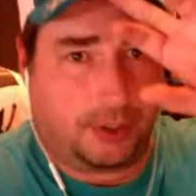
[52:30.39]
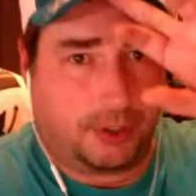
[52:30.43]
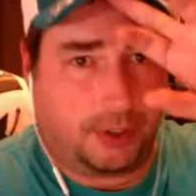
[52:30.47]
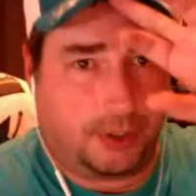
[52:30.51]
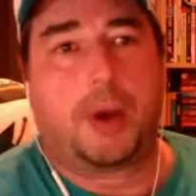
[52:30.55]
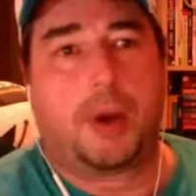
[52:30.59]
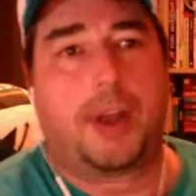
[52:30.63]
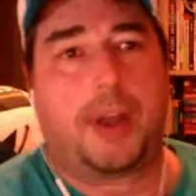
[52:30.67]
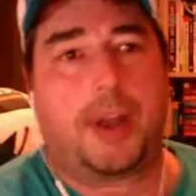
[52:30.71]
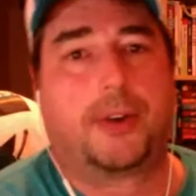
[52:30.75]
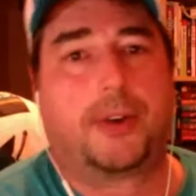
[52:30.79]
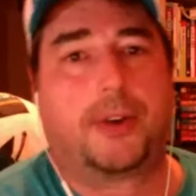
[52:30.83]

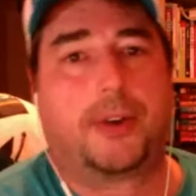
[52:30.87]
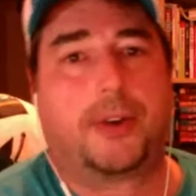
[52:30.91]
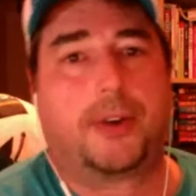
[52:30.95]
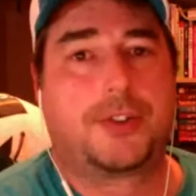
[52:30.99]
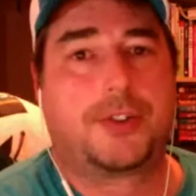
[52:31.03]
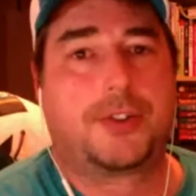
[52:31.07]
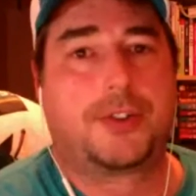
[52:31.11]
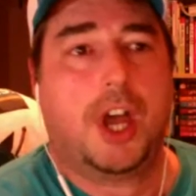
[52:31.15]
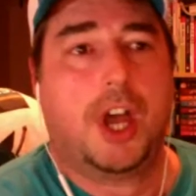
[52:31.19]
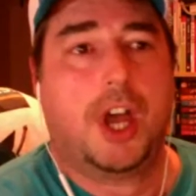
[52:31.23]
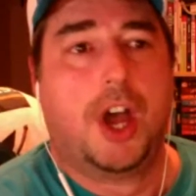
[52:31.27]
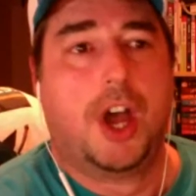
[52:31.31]
Whether
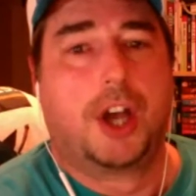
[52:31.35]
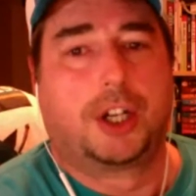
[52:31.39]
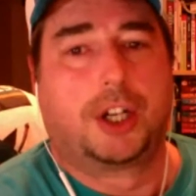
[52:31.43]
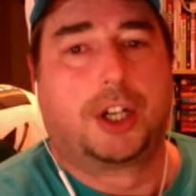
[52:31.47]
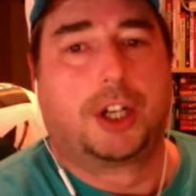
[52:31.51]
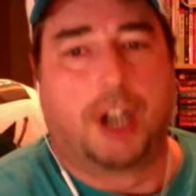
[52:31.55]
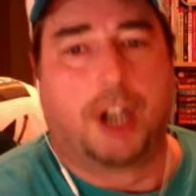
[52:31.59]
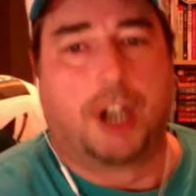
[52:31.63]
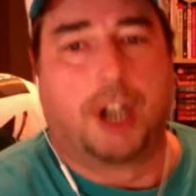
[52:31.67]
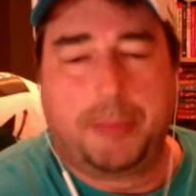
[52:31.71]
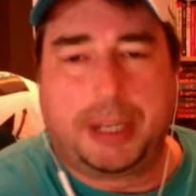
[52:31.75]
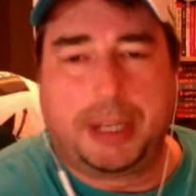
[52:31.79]
it's
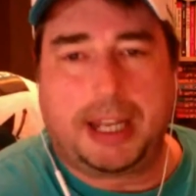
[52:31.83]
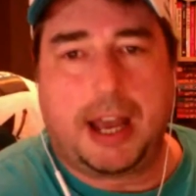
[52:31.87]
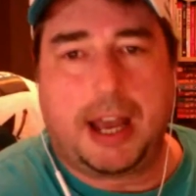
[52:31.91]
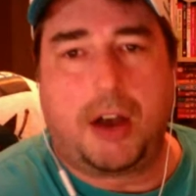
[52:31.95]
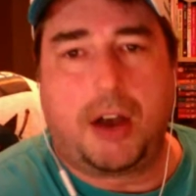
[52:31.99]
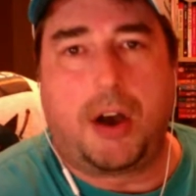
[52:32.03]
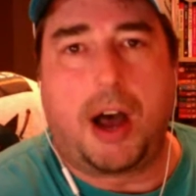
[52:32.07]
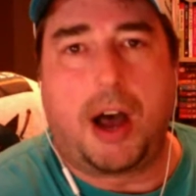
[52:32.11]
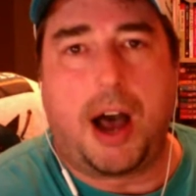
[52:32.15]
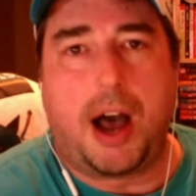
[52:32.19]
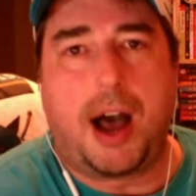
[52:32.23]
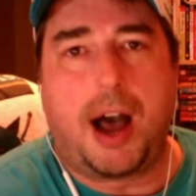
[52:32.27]
coming
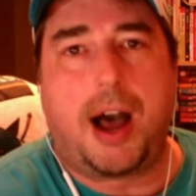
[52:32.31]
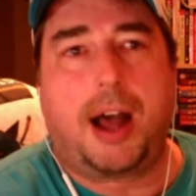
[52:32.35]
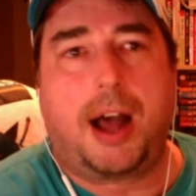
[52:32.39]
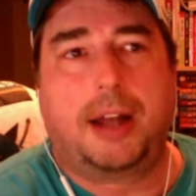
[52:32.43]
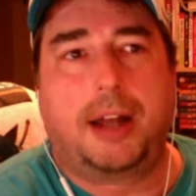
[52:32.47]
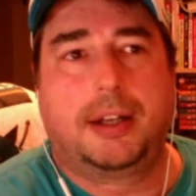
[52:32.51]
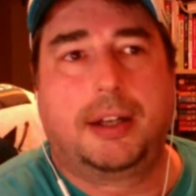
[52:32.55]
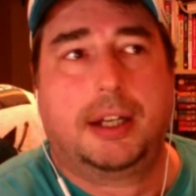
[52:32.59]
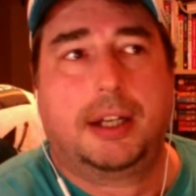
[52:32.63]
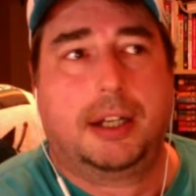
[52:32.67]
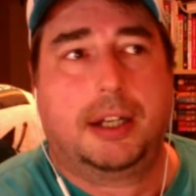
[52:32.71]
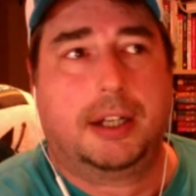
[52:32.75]
out
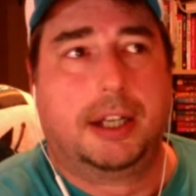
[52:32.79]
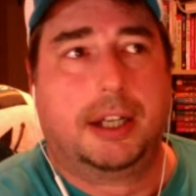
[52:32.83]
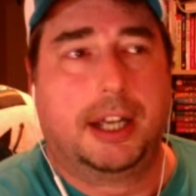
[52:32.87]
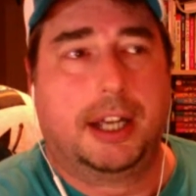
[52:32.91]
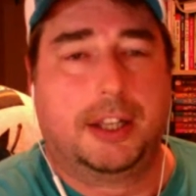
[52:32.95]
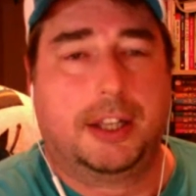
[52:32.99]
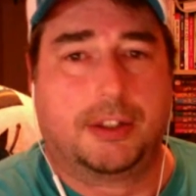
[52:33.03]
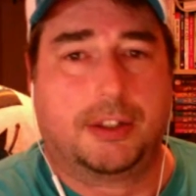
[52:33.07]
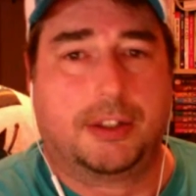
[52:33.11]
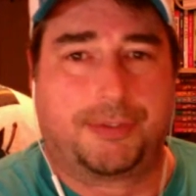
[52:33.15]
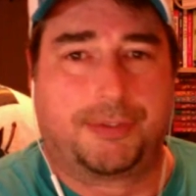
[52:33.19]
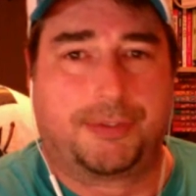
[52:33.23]
hot
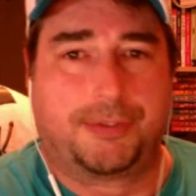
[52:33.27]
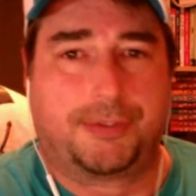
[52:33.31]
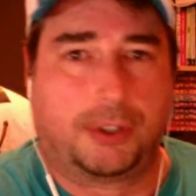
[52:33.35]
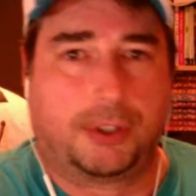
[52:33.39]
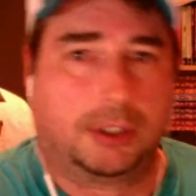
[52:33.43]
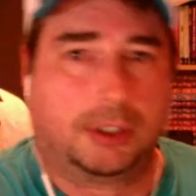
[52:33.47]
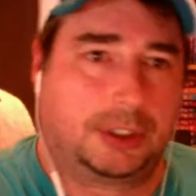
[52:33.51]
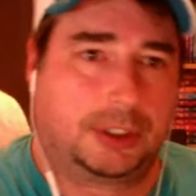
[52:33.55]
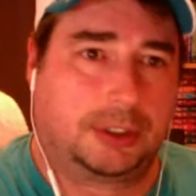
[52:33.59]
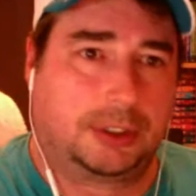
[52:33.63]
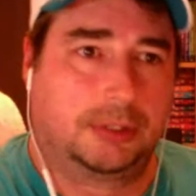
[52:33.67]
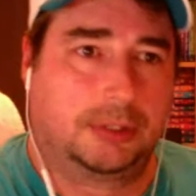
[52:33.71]
in the
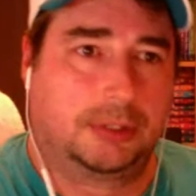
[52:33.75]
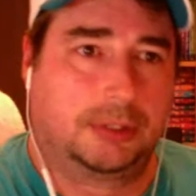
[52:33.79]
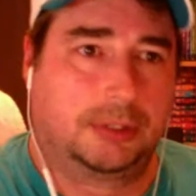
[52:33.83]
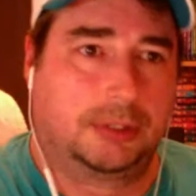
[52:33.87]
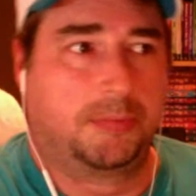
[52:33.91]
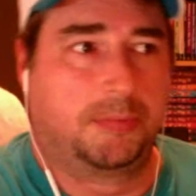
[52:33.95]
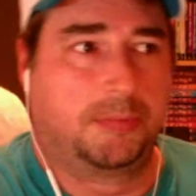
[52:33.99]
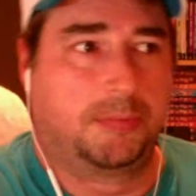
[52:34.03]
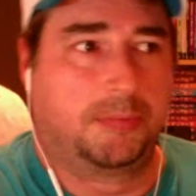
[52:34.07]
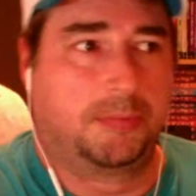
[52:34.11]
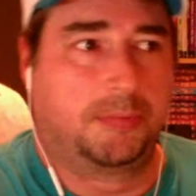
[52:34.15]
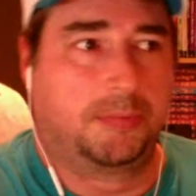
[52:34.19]
first
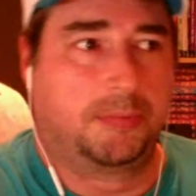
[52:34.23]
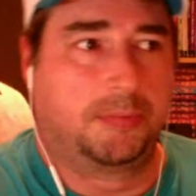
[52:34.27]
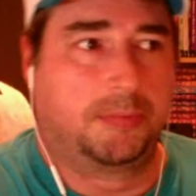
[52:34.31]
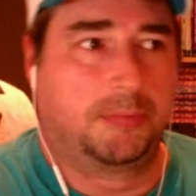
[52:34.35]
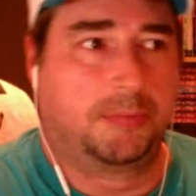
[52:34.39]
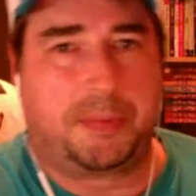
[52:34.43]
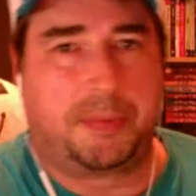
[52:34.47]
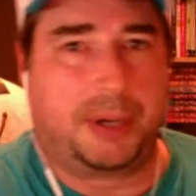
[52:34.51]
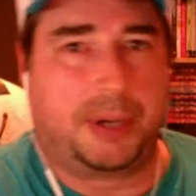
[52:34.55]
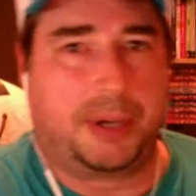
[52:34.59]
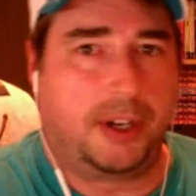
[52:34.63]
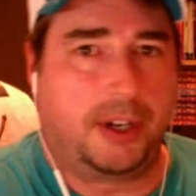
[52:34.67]

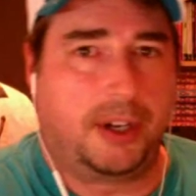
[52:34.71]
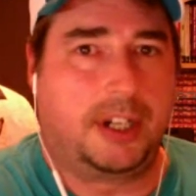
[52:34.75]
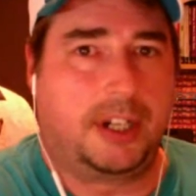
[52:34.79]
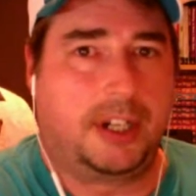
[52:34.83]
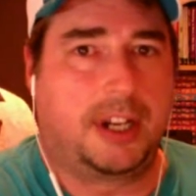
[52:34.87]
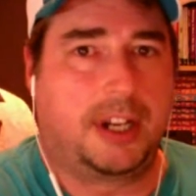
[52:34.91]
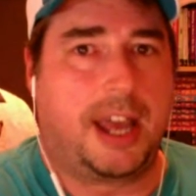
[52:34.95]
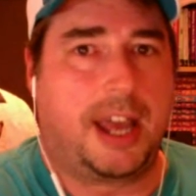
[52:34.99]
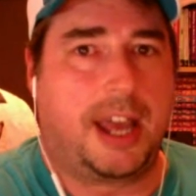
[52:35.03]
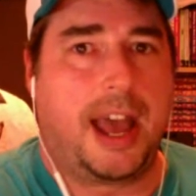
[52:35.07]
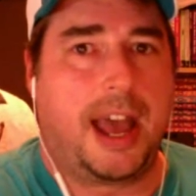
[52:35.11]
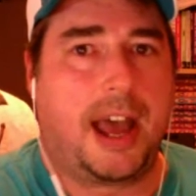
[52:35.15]
period and
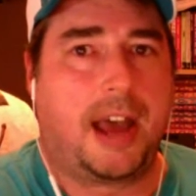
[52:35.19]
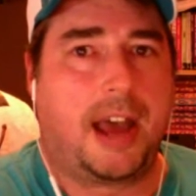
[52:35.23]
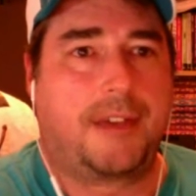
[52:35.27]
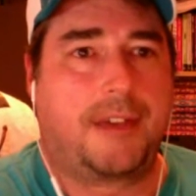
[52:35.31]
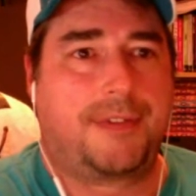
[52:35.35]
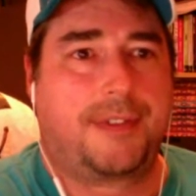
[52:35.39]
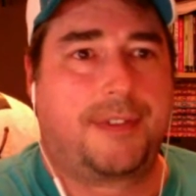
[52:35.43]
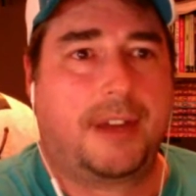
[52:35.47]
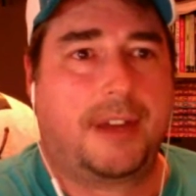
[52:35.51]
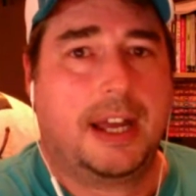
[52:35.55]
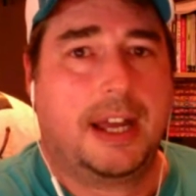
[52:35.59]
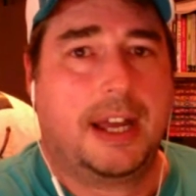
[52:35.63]
a
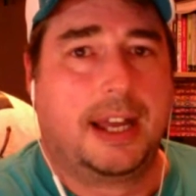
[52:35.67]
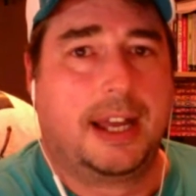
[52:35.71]
half,